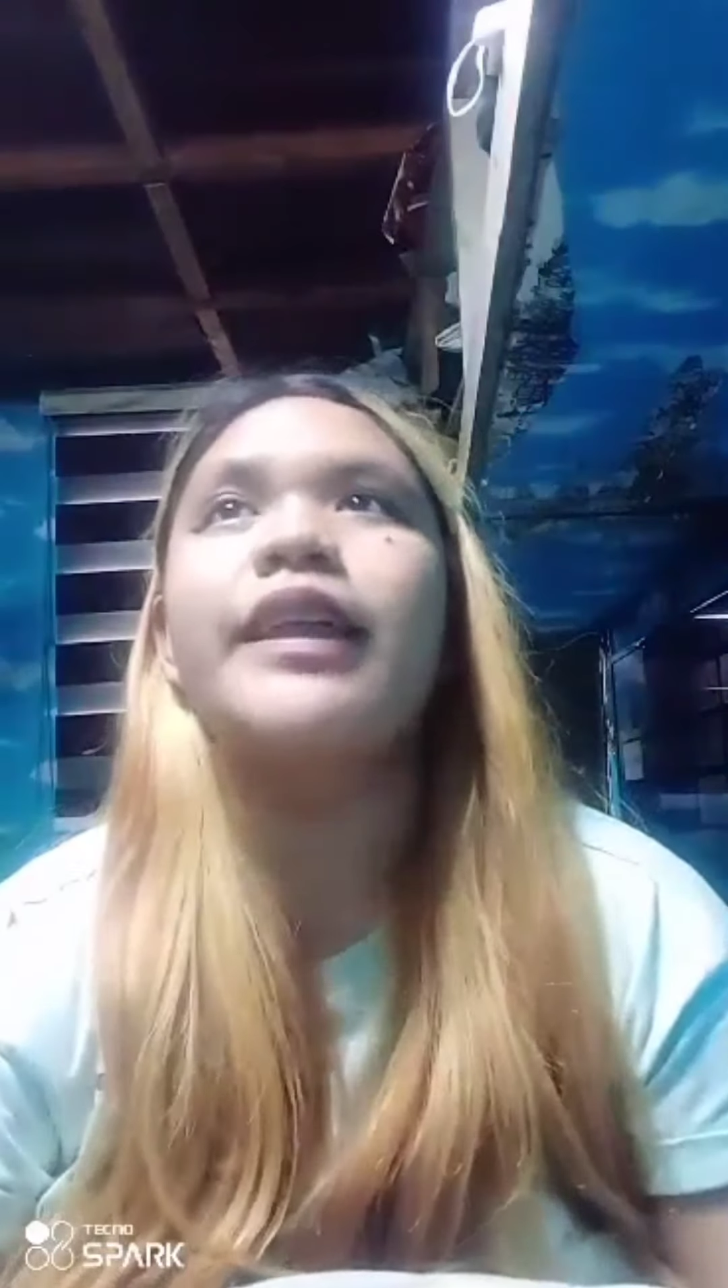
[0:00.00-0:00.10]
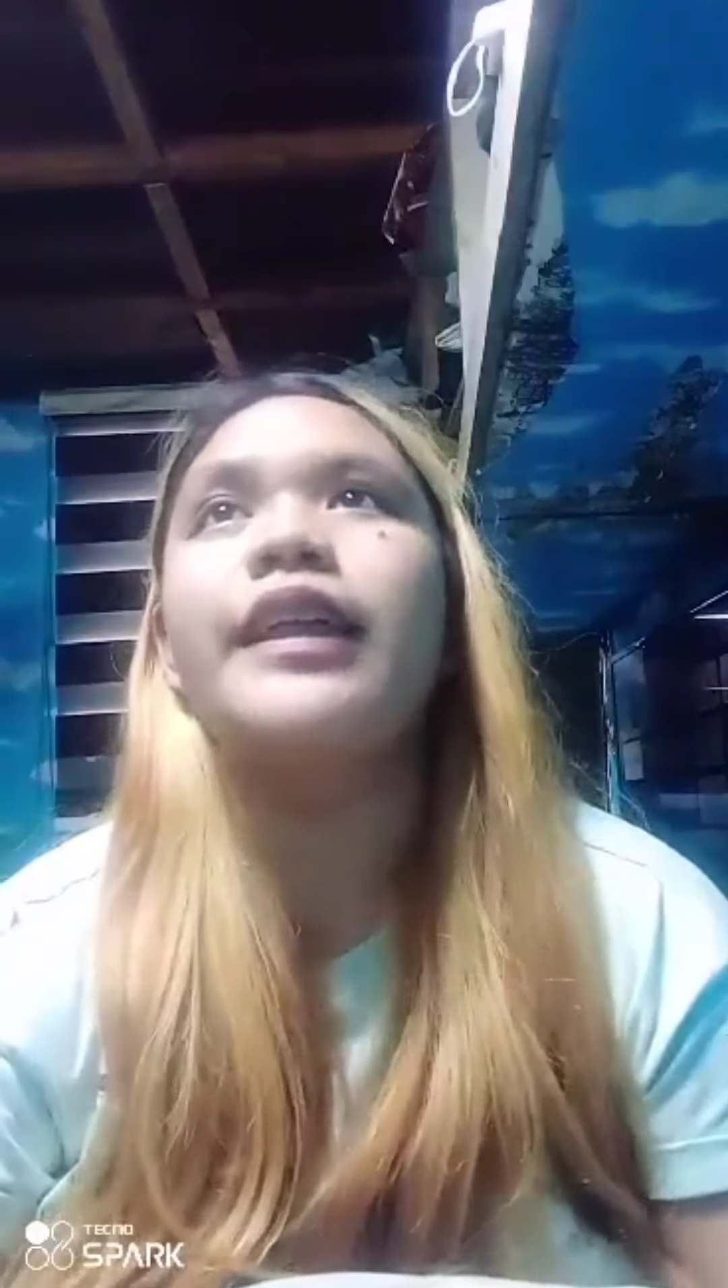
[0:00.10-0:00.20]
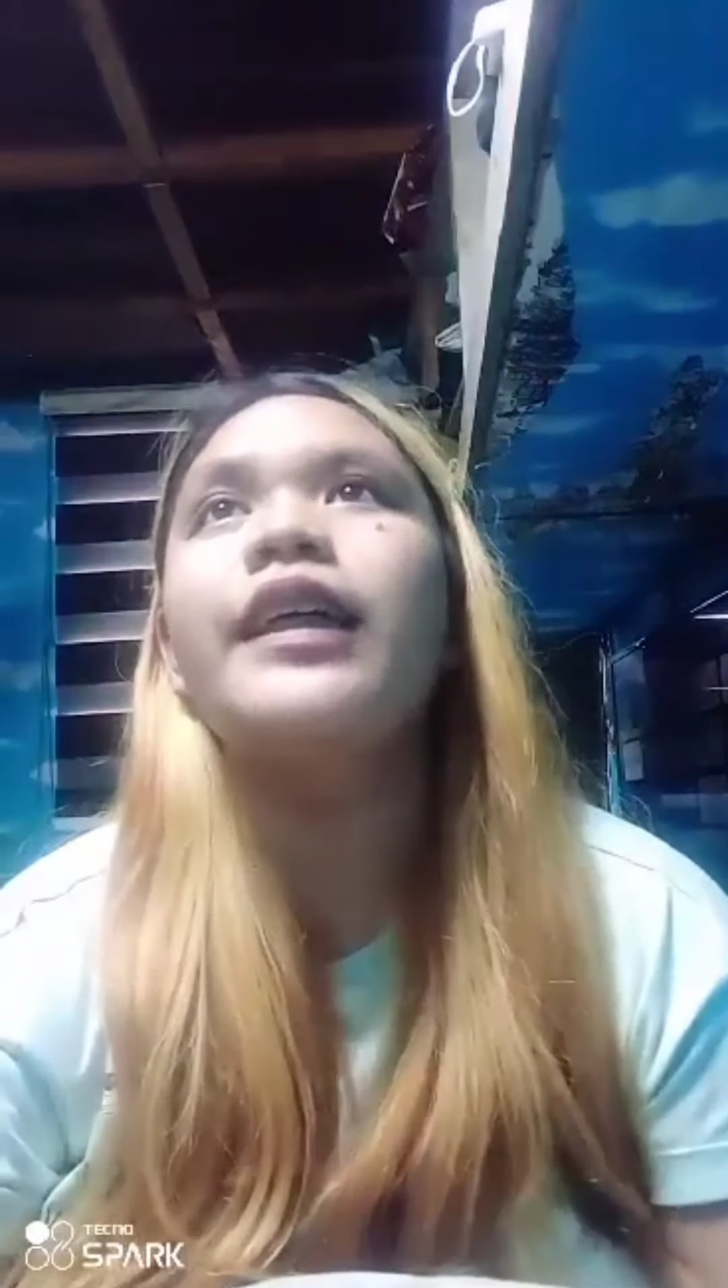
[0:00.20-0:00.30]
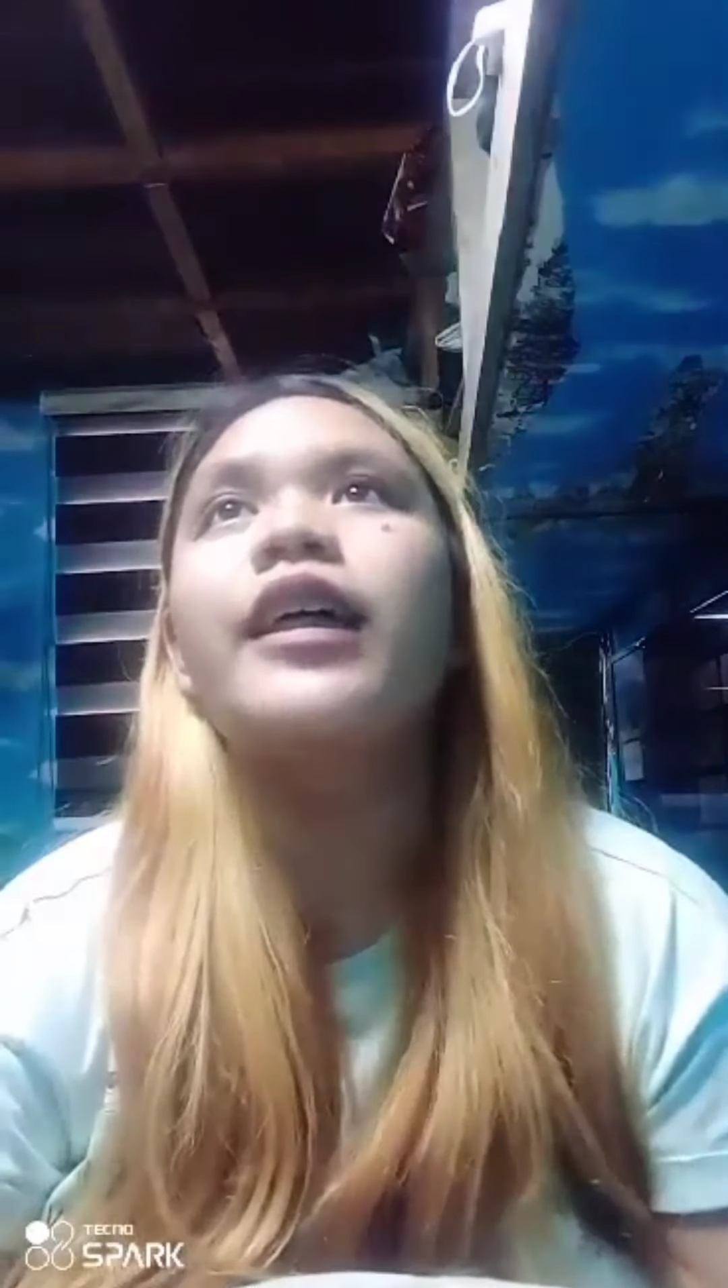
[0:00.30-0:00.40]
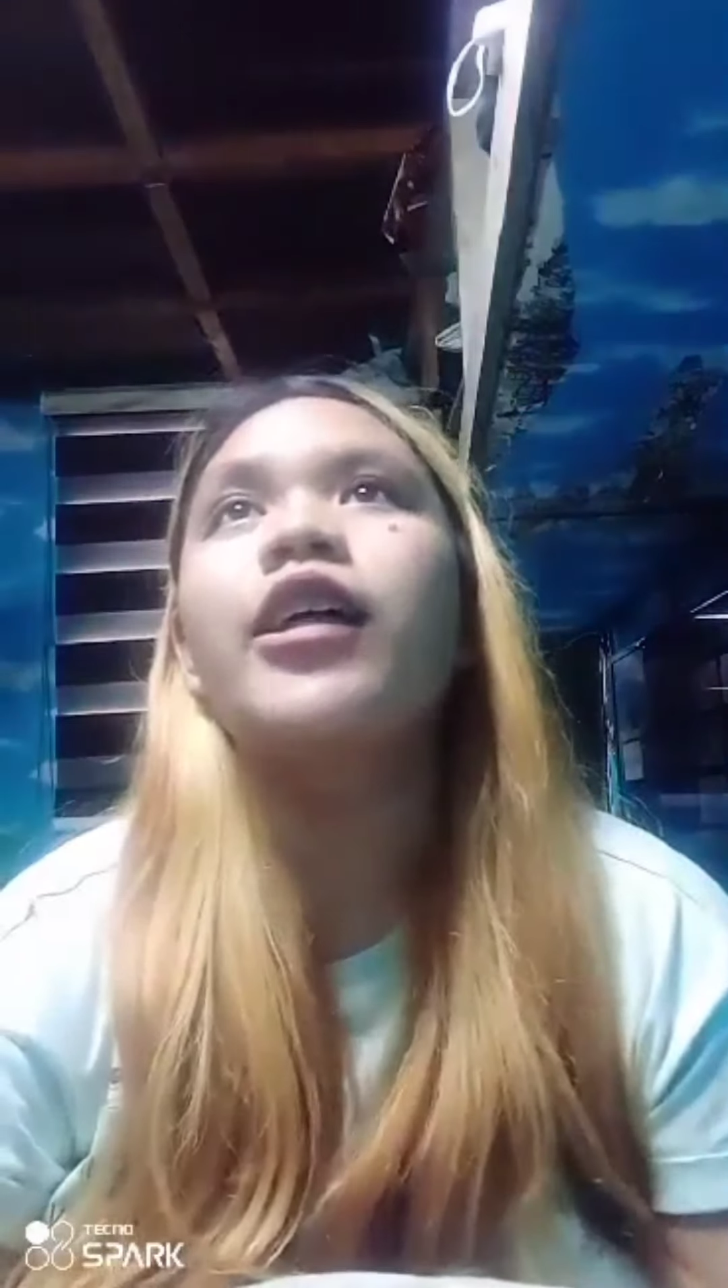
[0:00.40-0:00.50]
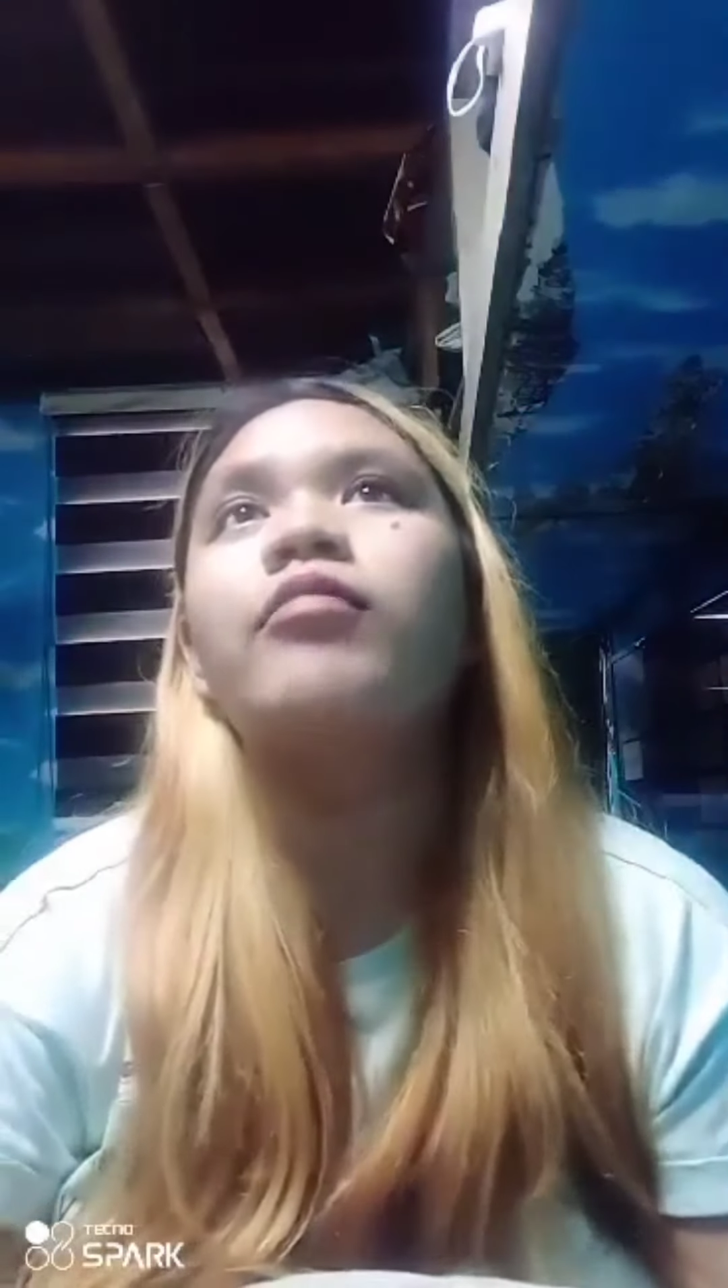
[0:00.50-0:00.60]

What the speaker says: yeah,